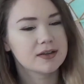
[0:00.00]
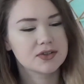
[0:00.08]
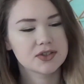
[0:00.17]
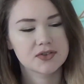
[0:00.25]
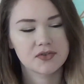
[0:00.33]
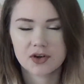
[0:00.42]

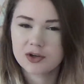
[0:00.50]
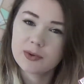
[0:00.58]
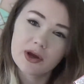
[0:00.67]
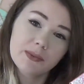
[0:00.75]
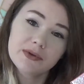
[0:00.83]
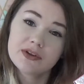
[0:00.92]
She's a very
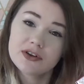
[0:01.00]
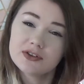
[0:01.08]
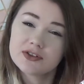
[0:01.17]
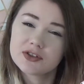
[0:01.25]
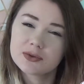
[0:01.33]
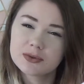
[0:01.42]
popular
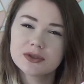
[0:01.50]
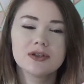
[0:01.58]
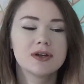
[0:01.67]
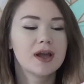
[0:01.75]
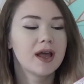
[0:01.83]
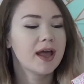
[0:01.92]
YouTuber.
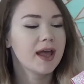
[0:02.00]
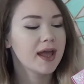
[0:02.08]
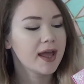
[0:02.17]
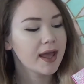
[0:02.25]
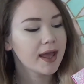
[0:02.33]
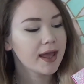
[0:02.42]

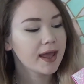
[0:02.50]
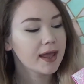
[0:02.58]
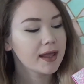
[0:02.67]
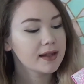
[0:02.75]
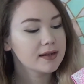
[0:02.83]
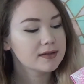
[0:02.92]

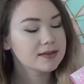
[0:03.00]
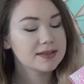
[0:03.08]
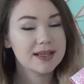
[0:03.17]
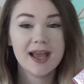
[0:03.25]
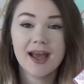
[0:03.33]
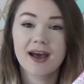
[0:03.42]
And
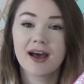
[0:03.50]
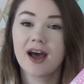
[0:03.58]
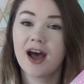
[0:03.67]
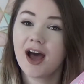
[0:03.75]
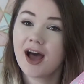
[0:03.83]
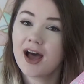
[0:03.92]
yeah,
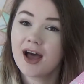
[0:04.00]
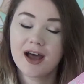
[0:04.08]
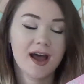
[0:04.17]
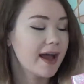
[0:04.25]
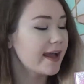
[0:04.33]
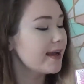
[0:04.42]

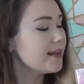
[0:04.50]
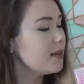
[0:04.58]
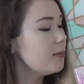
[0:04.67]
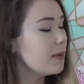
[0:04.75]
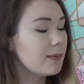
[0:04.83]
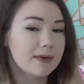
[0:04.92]
I got the
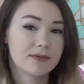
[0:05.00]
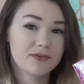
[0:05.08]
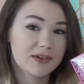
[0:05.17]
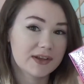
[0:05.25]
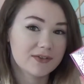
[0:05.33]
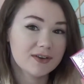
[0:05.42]
bubblegum
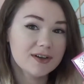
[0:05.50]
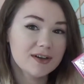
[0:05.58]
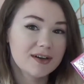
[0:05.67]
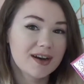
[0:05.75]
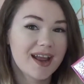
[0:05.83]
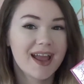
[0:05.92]
flavor
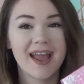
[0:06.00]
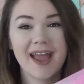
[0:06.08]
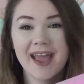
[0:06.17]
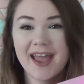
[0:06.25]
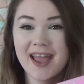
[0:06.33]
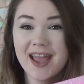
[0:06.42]

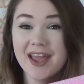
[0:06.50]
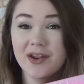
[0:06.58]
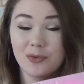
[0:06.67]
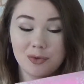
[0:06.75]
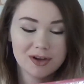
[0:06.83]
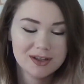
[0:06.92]

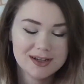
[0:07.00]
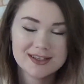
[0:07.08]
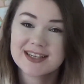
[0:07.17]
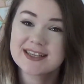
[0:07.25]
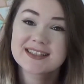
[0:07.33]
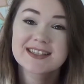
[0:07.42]
and we're gonna
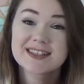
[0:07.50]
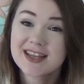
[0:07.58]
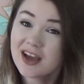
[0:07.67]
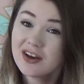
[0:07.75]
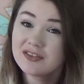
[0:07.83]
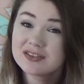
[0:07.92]
test this
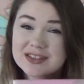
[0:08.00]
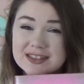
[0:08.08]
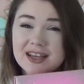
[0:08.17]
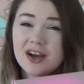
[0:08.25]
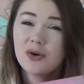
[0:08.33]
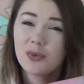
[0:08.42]
out and see
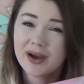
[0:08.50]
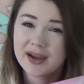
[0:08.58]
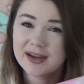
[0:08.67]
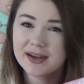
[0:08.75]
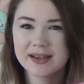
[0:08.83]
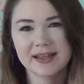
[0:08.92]
how
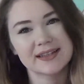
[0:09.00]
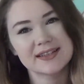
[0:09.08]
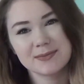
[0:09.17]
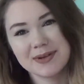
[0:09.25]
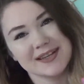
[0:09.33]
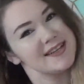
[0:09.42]
white it gets
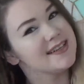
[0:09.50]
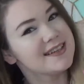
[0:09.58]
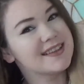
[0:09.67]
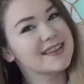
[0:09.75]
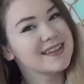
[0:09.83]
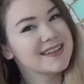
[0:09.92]
my
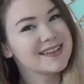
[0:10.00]
teeth.